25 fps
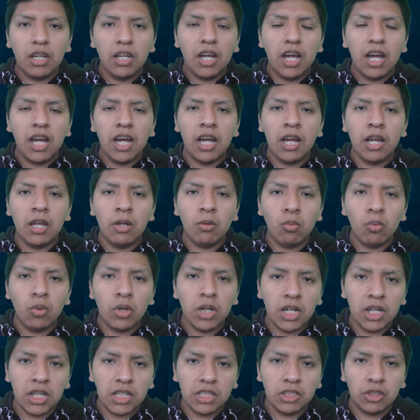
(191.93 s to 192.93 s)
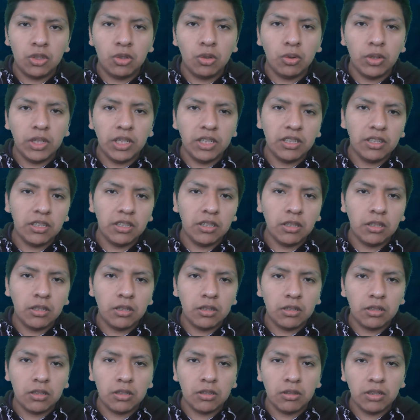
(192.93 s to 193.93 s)
I was doing the
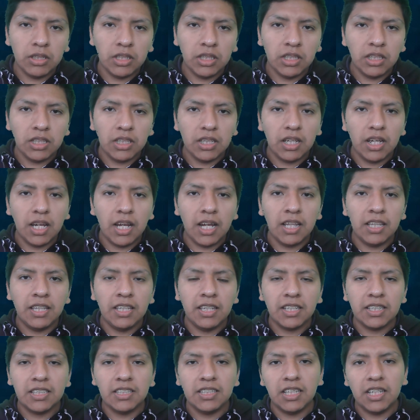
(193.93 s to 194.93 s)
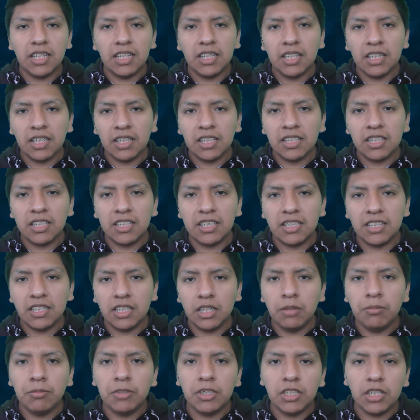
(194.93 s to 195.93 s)
laundry at the exact
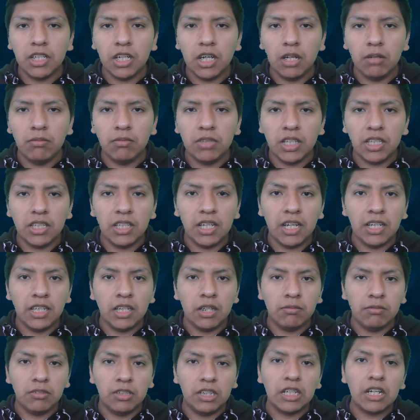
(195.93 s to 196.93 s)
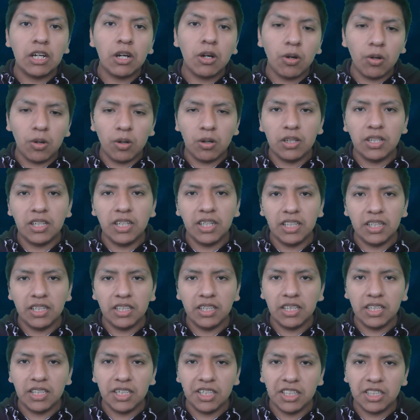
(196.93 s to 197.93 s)
same time that I am recording
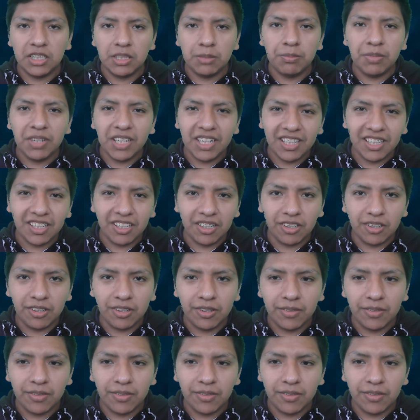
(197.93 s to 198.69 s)
this video.